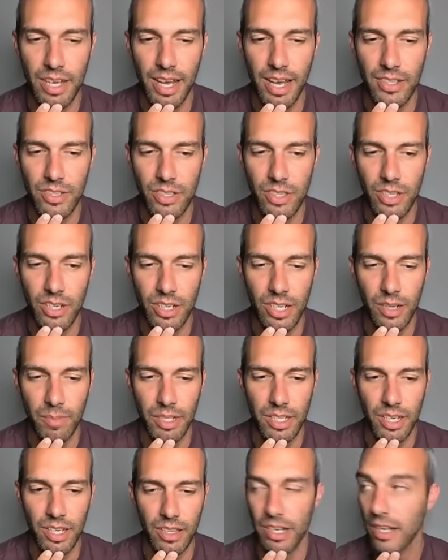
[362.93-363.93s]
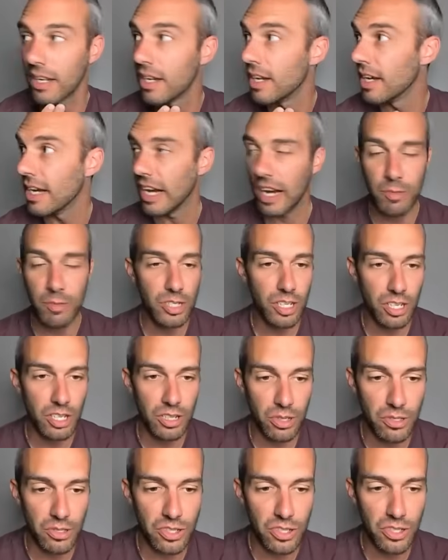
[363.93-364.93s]
Yeah, so they're going to be down there. I'm just going
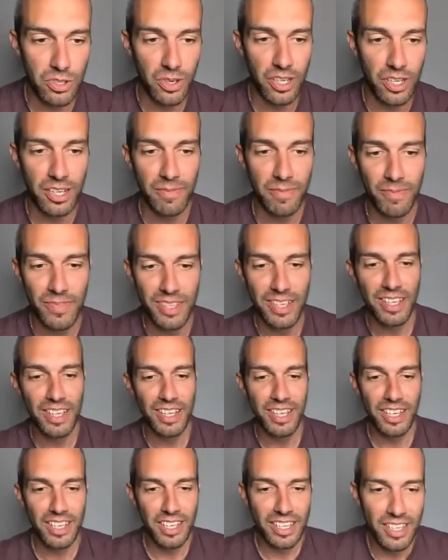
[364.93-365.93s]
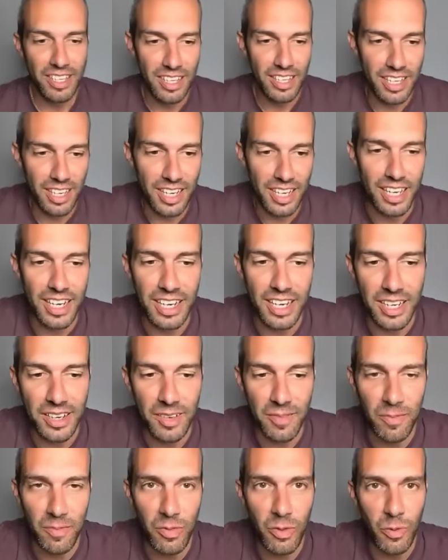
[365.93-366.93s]
to close the door.
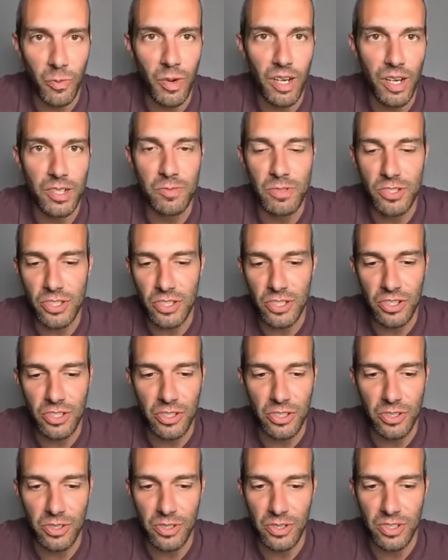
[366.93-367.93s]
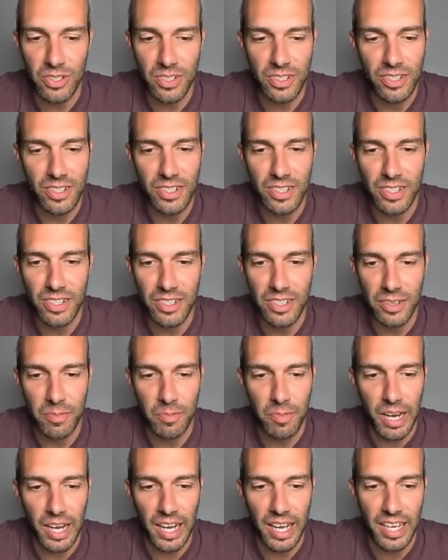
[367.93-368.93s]
Welcome to
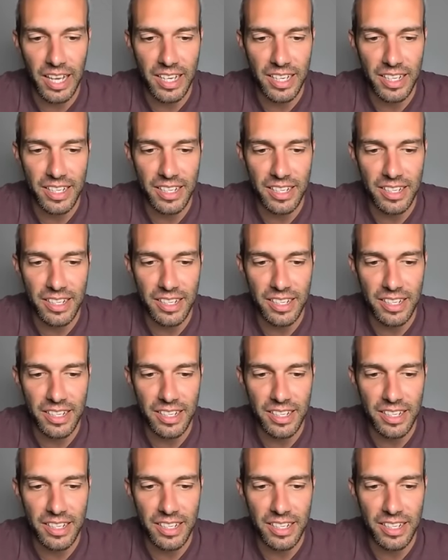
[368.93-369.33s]
my